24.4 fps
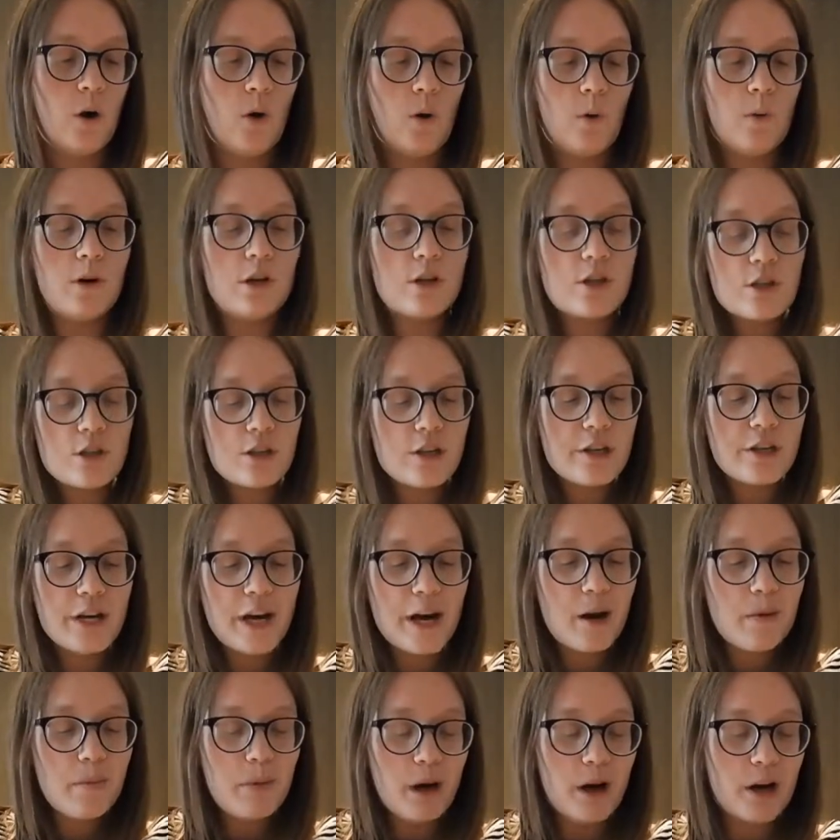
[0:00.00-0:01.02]
which is a
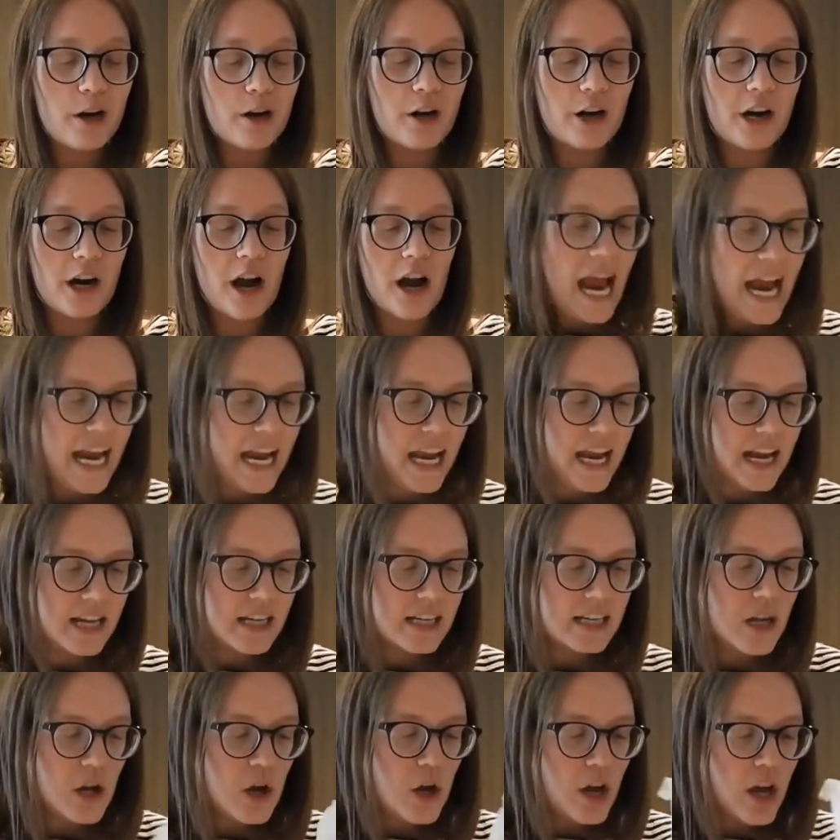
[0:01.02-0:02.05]
lot of butter.
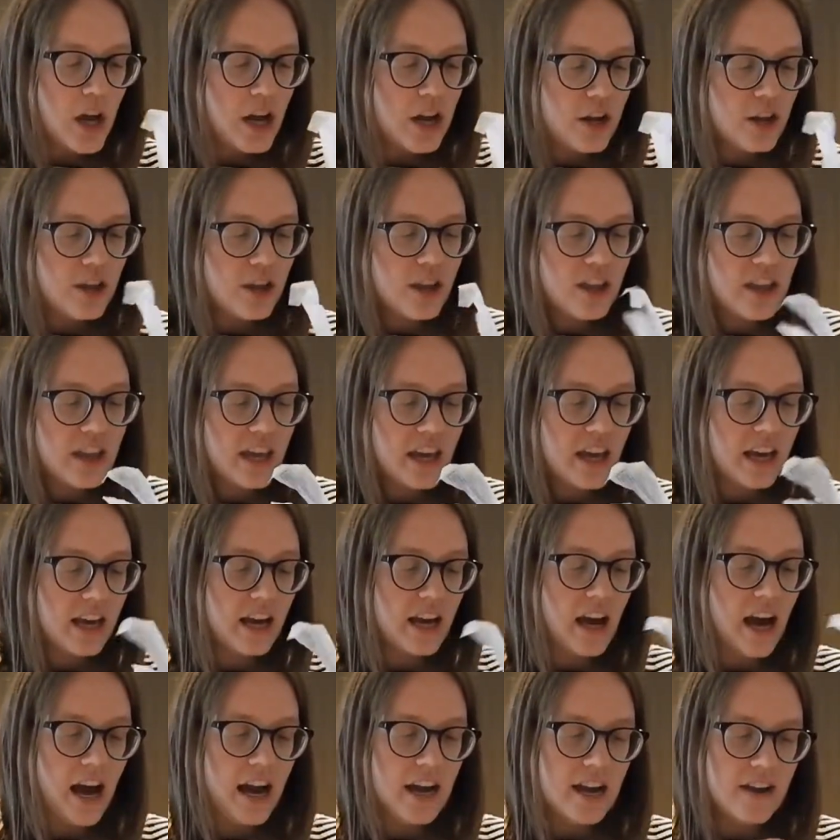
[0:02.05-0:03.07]
And another thing
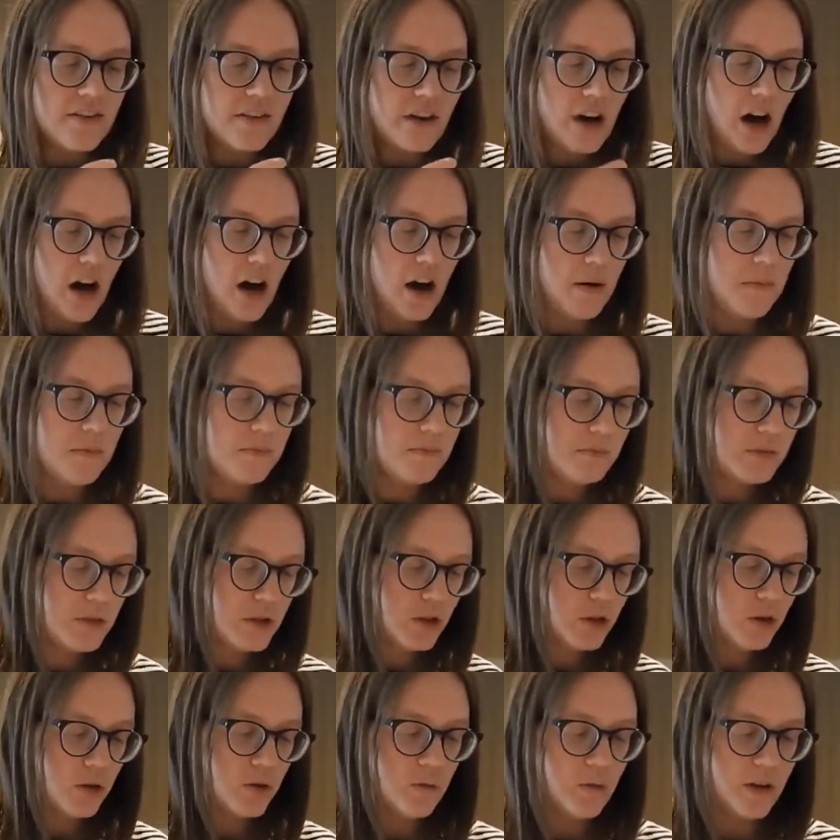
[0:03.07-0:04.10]
I have come
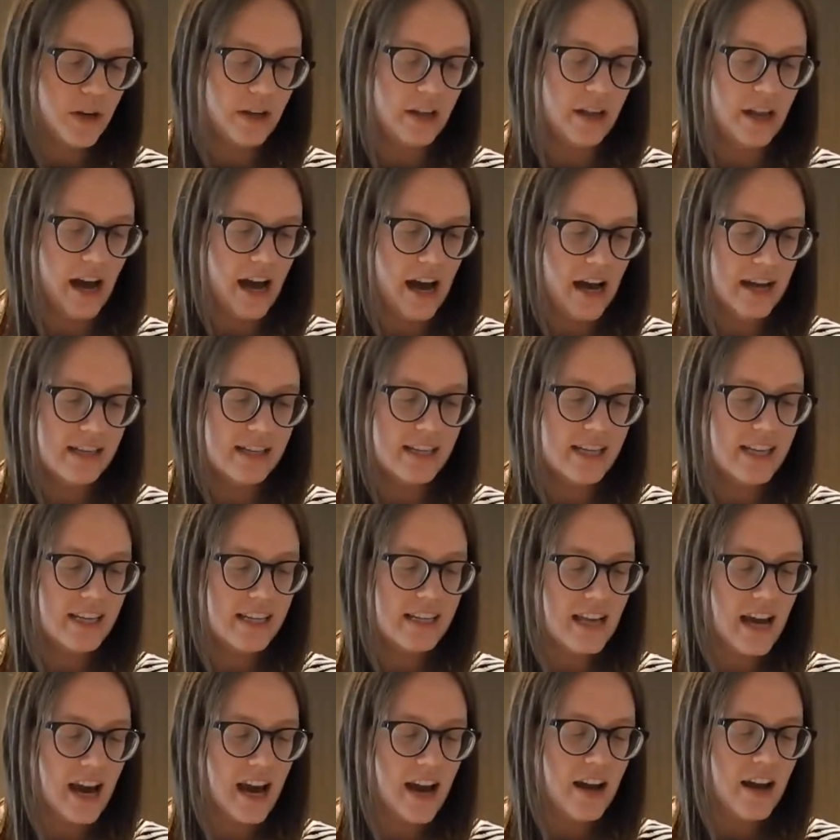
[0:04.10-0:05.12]
to realize is
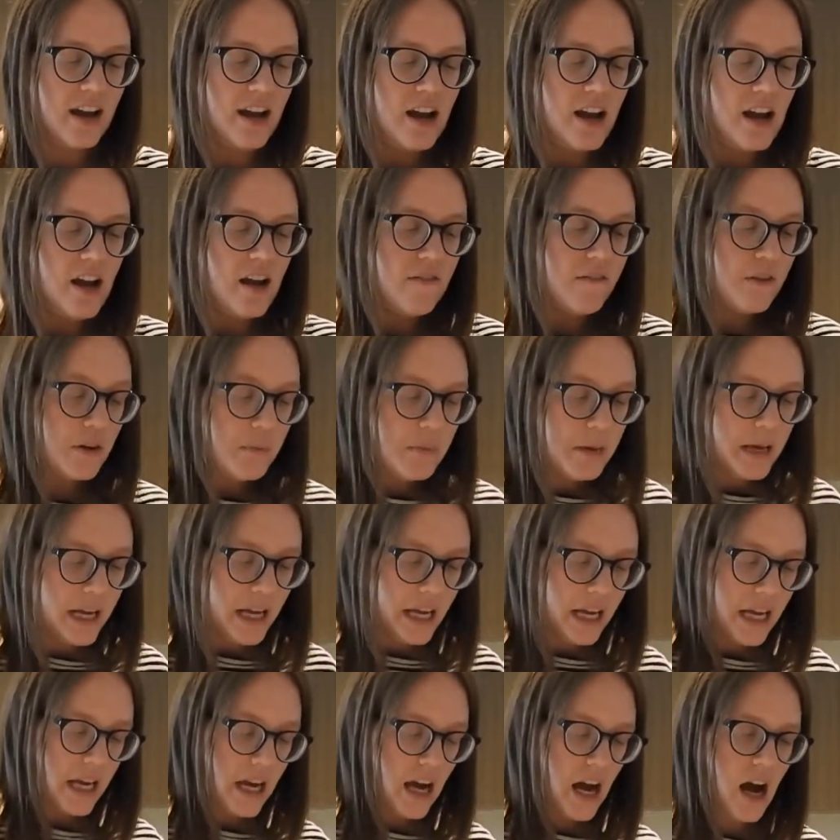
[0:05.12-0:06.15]
that for
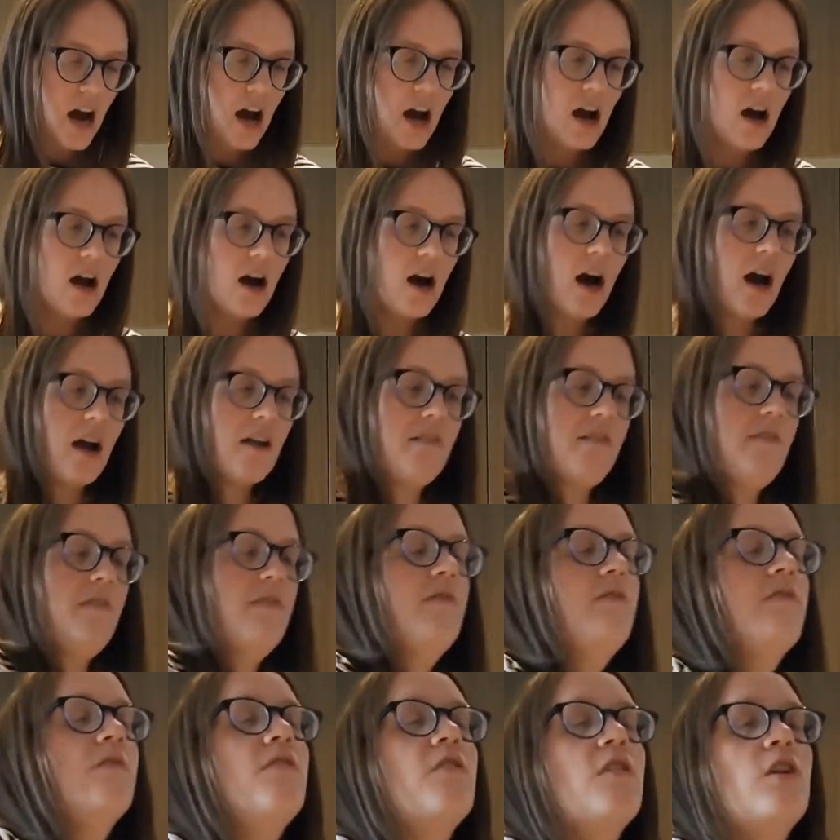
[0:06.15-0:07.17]
me, I
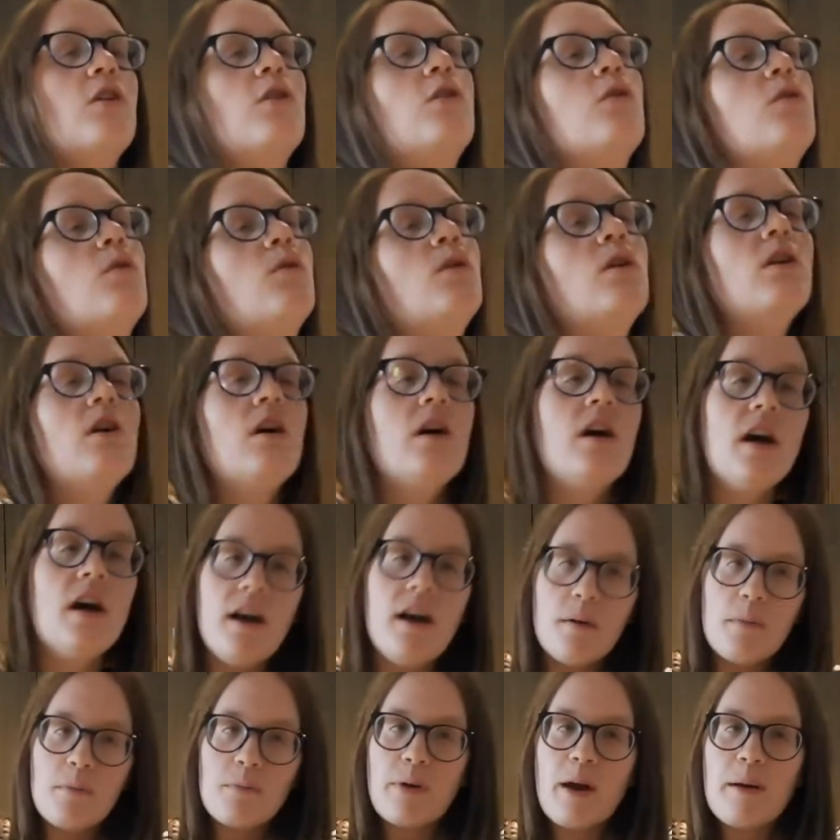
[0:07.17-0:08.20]
view
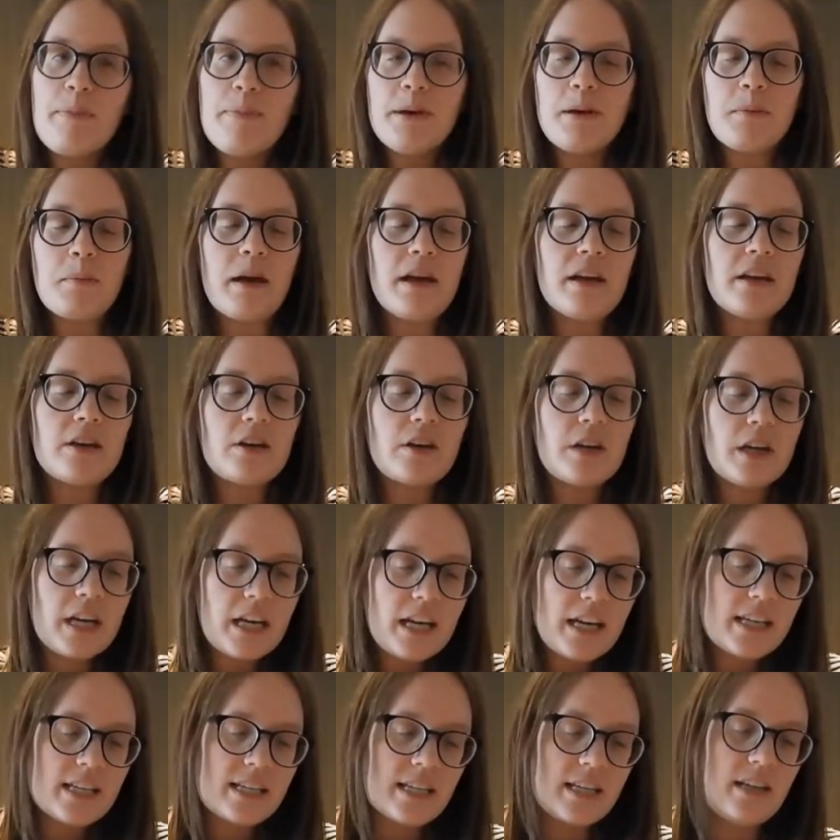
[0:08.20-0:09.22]
prepping my
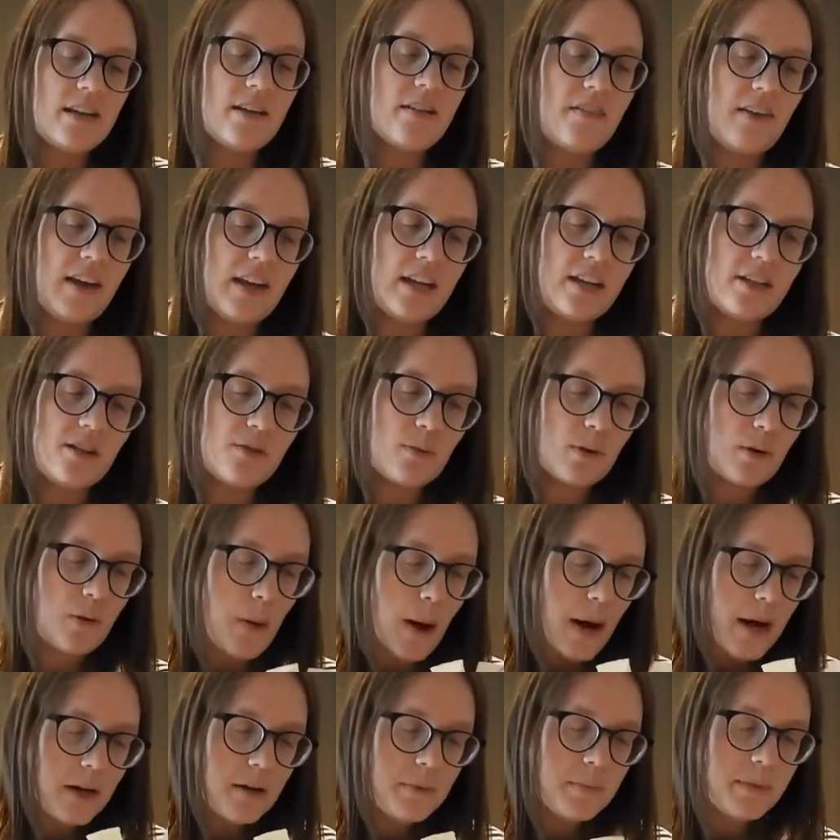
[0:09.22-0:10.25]
ingredients in advance
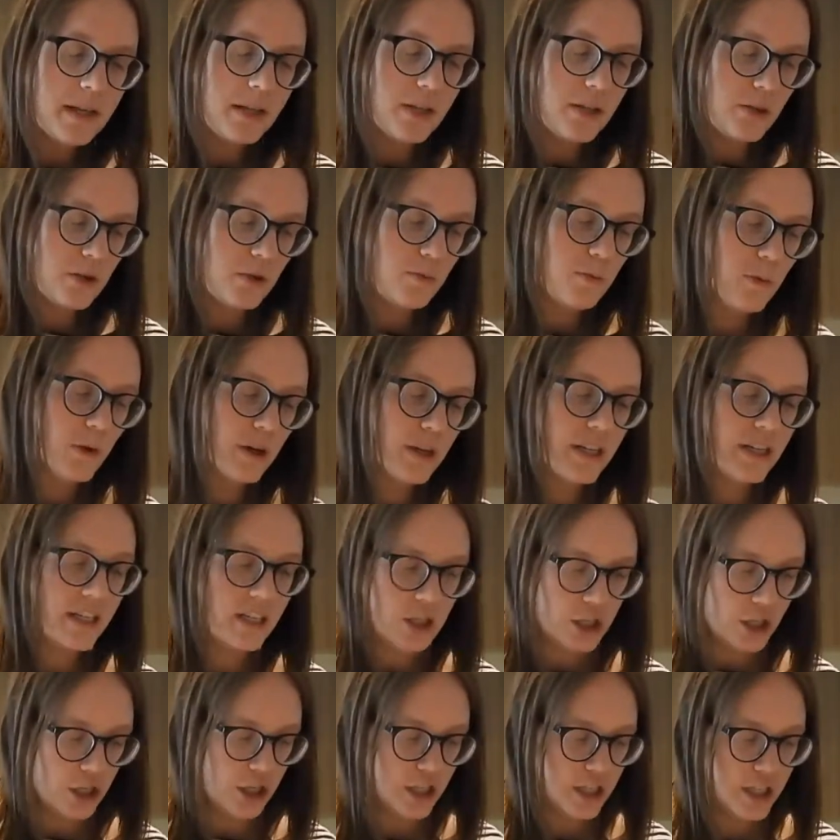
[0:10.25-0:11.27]
required me to do more
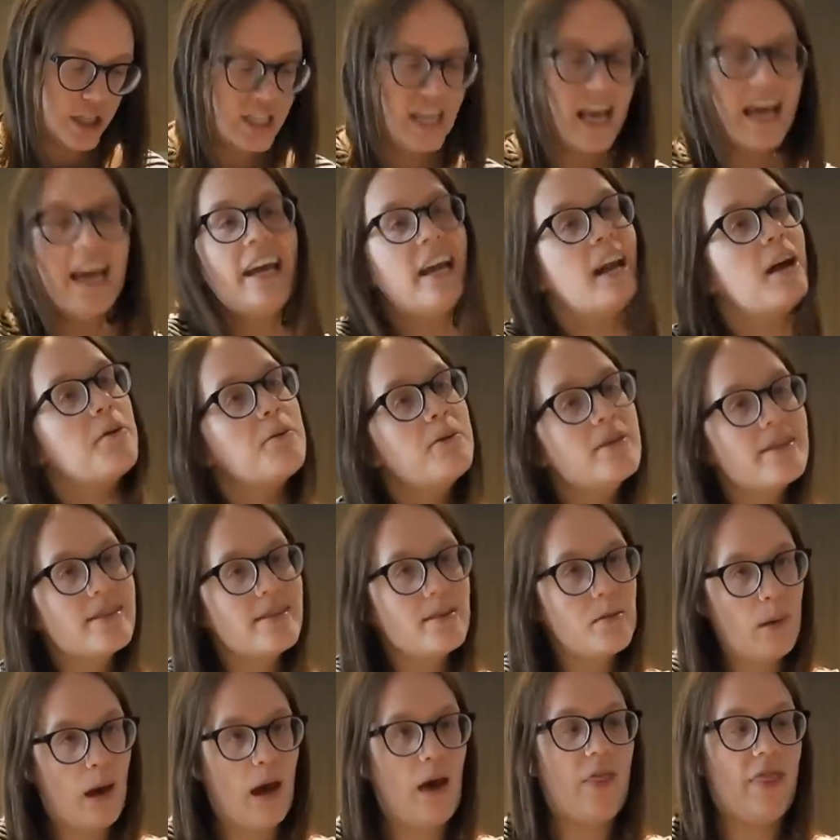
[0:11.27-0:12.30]
dishes, and I wasn't
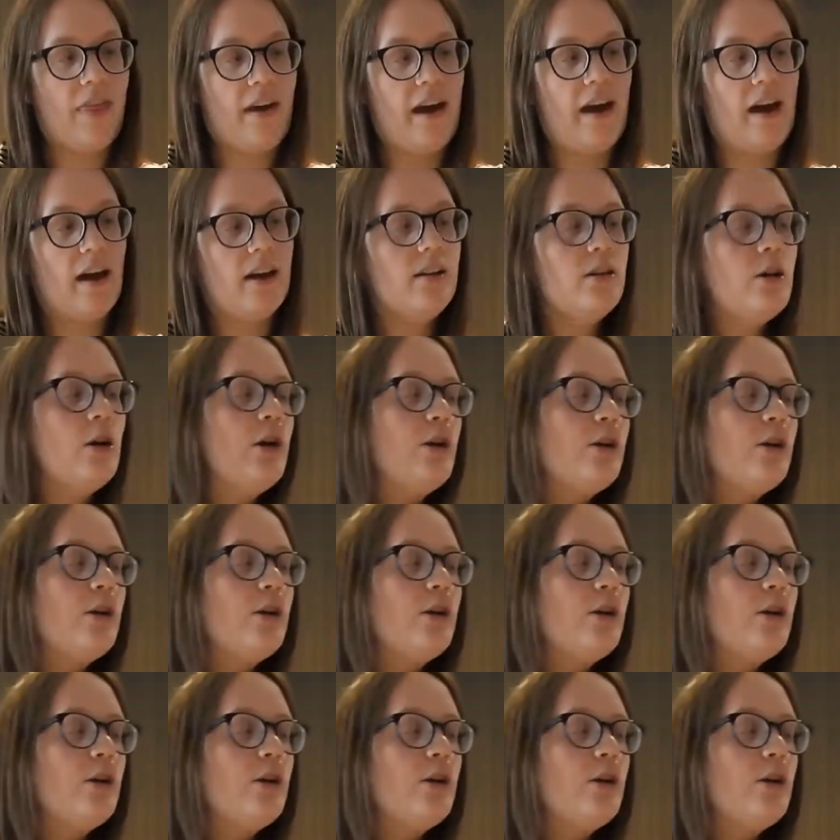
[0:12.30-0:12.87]
about that.